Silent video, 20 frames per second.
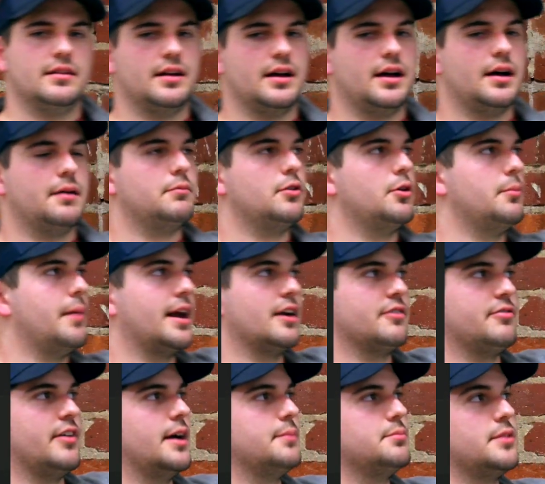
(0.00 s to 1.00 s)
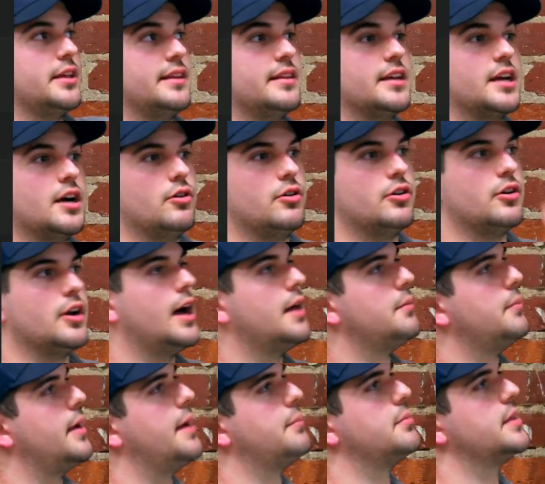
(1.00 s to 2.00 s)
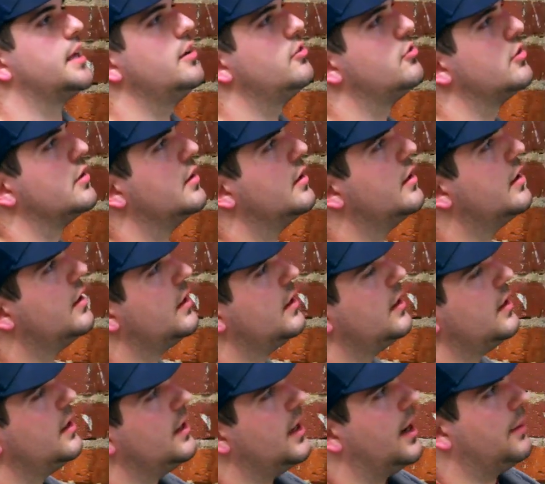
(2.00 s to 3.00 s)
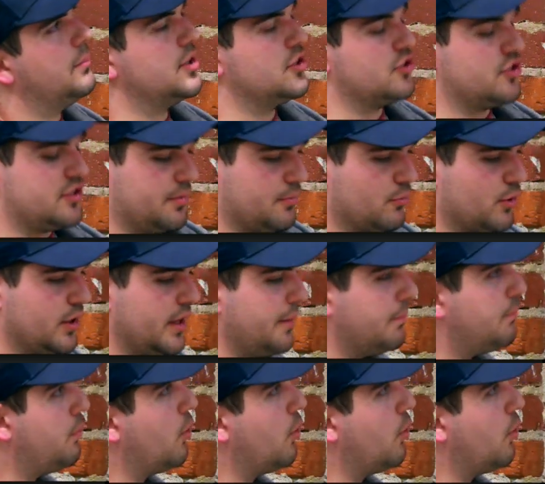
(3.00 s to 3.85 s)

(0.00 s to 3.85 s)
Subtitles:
No matter if I updated the code or not, application. But there's some really